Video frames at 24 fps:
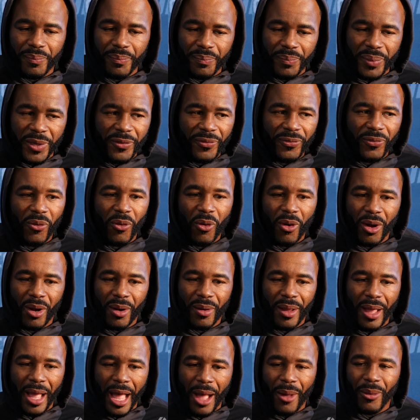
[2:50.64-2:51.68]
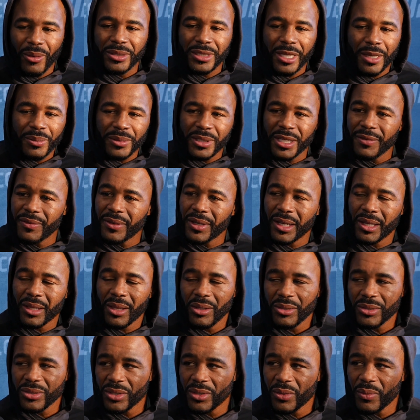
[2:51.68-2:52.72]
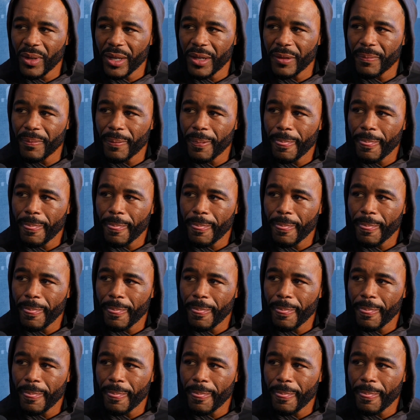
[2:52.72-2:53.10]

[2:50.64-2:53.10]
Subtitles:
before I was able to even get close to the weight.